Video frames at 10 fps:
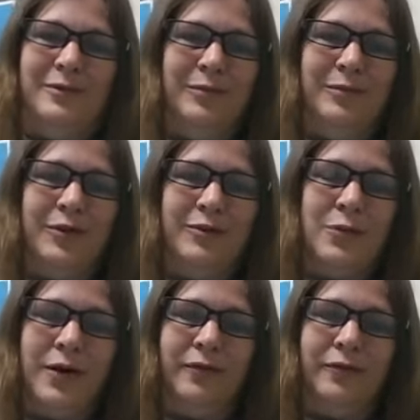below
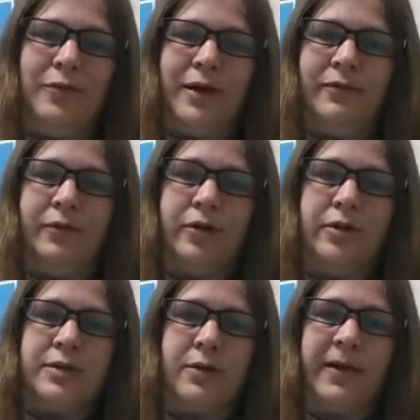12 rave
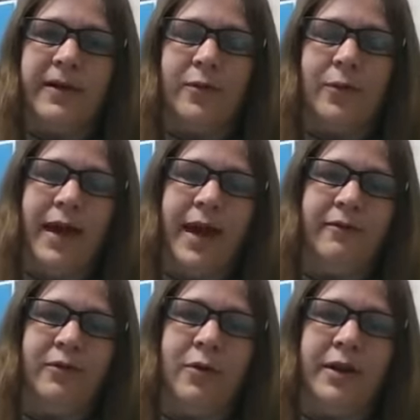alerts or whatever we
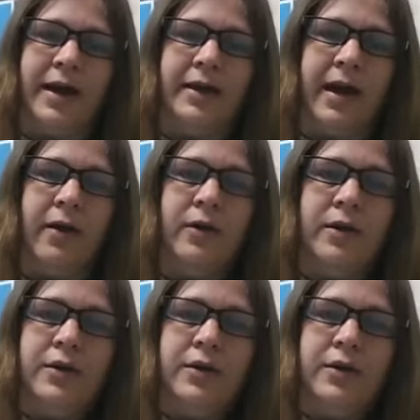have going on now.